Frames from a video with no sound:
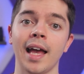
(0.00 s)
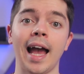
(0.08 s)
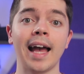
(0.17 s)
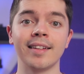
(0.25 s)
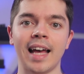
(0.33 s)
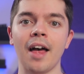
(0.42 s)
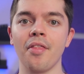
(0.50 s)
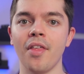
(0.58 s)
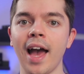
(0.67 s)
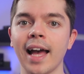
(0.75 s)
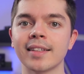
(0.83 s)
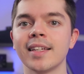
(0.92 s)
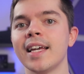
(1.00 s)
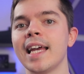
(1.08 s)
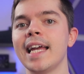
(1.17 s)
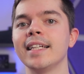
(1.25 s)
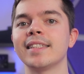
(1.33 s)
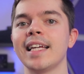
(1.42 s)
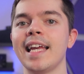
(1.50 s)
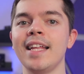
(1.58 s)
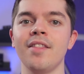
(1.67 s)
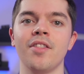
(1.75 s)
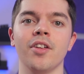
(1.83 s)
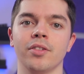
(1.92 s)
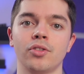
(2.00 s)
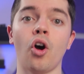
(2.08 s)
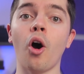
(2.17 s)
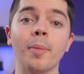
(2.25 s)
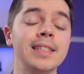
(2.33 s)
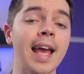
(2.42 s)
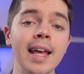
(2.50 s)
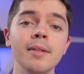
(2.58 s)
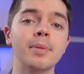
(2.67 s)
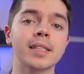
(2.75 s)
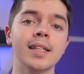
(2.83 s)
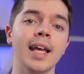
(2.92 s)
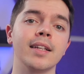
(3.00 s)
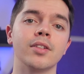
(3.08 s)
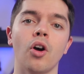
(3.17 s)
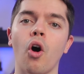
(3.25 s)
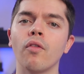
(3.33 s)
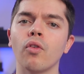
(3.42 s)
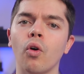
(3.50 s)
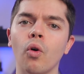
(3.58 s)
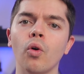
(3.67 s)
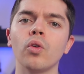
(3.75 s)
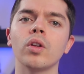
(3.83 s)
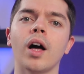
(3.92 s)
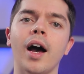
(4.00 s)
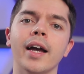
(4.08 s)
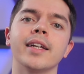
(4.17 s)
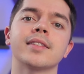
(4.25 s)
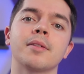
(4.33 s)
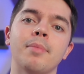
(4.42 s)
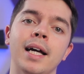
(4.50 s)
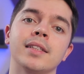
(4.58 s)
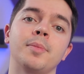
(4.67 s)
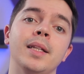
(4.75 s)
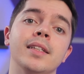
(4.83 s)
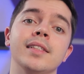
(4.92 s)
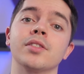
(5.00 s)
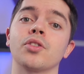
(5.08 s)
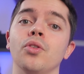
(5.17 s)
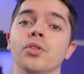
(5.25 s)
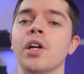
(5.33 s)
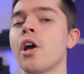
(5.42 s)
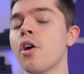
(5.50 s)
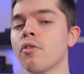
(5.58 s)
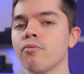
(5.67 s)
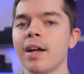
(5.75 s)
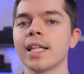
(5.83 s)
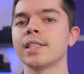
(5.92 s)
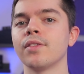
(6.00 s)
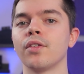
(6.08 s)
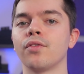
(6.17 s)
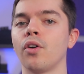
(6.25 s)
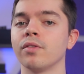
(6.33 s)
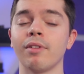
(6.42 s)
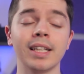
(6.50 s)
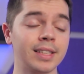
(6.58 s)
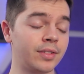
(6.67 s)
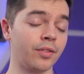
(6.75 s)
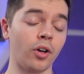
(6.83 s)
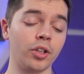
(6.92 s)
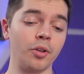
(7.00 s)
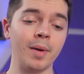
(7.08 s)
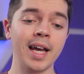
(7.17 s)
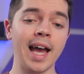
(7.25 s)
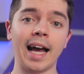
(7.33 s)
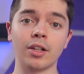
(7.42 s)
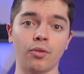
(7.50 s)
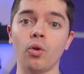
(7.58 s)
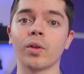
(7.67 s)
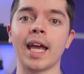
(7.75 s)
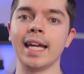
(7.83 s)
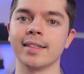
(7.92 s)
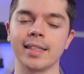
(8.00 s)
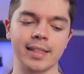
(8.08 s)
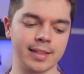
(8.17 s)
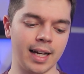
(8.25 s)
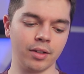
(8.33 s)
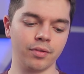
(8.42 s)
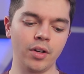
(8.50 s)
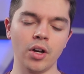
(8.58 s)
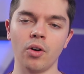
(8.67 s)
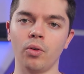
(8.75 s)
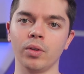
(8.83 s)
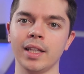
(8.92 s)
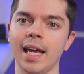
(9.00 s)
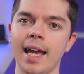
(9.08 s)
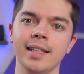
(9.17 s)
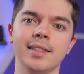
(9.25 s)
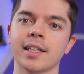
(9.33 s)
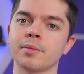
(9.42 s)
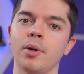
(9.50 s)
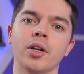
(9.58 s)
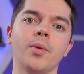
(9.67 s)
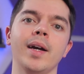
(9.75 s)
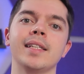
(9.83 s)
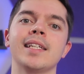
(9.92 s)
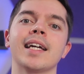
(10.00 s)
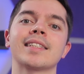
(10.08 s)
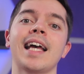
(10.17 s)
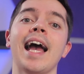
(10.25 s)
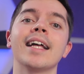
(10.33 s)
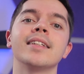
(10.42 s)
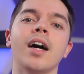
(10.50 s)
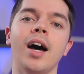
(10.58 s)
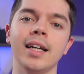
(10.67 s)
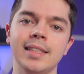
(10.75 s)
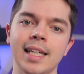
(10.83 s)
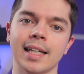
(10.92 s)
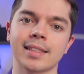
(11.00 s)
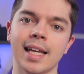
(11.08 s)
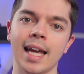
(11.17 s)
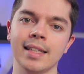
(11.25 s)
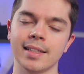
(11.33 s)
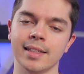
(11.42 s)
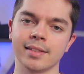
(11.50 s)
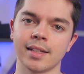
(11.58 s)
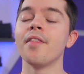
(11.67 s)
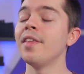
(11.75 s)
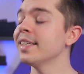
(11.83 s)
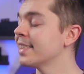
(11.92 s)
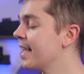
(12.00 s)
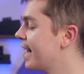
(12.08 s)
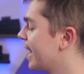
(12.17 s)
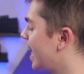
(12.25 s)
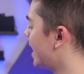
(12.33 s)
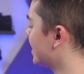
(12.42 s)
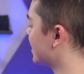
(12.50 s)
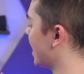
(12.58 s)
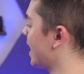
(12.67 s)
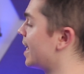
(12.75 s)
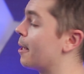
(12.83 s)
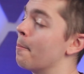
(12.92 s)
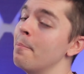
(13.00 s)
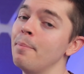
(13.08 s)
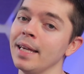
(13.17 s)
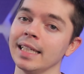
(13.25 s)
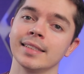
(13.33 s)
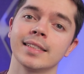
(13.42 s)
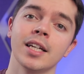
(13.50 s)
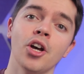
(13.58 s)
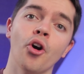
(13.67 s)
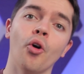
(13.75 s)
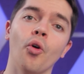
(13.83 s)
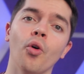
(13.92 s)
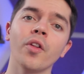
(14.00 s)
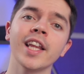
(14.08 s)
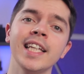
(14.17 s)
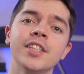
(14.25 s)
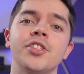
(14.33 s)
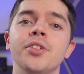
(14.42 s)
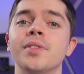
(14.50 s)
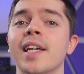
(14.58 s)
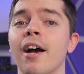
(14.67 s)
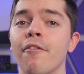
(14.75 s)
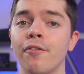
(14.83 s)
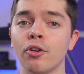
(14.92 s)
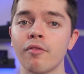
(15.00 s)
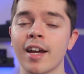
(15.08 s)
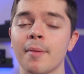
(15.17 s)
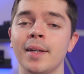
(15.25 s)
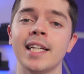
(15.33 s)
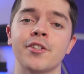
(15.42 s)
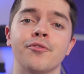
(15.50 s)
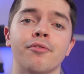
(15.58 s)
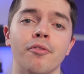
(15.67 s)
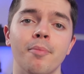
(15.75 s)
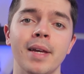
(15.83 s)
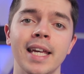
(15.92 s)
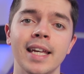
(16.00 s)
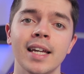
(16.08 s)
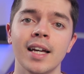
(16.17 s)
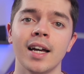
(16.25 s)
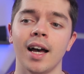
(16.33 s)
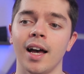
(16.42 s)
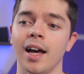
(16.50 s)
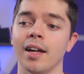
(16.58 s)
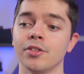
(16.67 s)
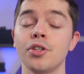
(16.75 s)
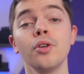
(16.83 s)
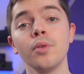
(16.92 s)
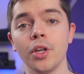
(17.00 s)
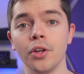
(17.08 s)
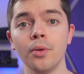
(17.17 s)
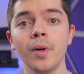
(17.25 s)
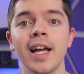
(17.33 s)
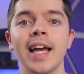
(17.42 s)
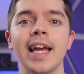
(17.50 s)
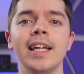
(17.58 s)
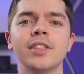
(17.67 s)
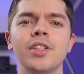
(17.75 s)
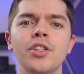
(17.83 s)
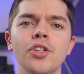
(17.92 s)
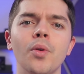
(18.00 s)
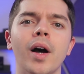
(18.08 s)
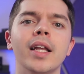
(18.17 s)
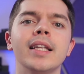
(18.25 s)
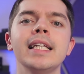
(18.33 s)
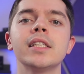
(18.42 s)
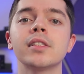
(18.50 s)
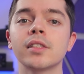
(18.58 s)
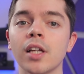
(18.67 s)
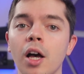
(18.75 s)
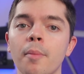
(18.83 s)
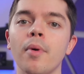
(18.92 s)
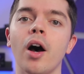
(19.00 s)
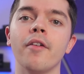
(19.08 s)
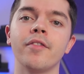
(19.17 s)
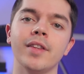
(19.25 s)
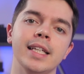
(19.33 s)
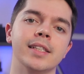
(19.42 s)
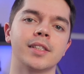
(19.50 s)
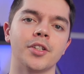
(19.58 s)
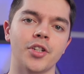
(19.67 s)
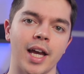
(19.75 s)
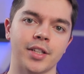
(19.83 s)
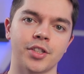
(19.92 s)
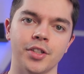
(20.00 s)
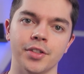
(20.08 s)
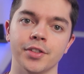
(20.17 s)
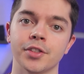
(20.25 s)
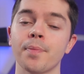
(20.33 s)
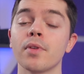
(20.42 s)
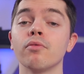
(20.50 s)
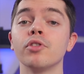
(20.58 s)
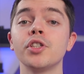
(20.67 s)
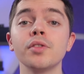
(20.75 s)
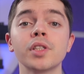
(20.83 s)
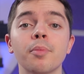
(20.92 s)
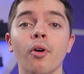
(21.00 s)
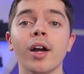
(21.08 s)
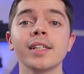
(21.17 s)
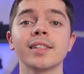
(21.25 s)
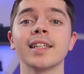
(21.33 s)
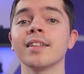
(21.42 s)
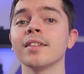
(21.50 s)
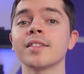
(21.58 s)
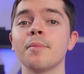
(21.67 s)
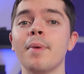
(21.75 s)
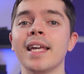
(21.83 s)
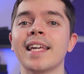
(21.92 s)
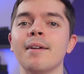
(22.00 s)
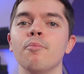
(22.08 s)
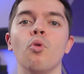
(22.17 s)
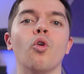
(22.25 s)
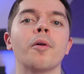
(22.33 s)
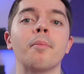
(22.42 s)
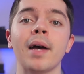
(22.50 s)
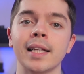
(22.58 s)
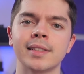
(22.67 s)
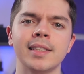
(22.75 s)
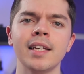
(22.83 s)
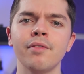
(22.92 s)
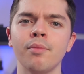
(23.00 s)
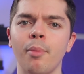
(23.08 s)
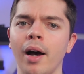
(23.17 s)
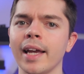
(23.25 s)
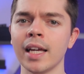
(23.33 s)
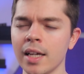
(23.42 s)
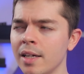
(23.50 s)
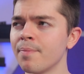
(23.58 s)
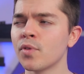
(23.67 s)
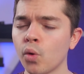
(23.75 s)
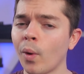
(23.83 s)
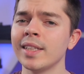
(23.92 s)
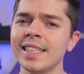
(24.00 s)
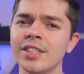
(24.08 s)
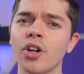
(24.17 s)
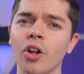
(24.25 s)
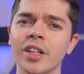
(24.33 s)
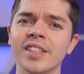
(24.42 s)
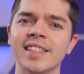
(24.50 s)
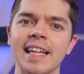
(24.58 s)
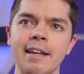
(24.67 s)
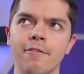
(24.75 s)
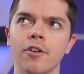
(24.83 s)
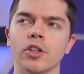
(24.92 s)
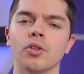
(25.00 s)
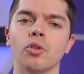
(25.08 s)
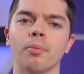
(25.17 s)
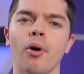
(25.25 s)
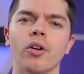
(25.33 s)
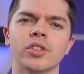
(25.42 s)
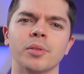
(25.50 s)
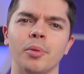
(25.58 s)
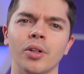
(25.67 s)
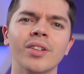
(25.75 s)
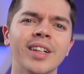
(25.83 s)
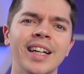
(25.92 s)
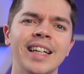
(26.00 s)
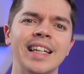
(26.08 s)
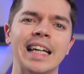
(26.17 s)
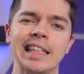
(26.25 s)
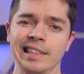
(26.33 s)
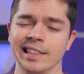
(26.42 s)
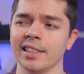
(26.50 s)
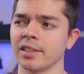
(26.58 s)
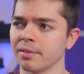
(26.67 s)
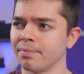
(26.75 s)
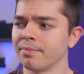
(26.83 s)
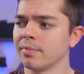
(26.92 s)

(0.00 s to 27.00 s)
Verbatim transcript: And at that, it's in the top 10% of all highest compatibility scores relative to, relative to volume out of all cases, out of all the ATX, Micro ATX, and ITX cases. This thing is a beast. All I need to do to get a full recommendation from me uh, to you is to do at least some of these suggestions. Reduce the price a little to make it more competitive by $20 if at all possible. That's still,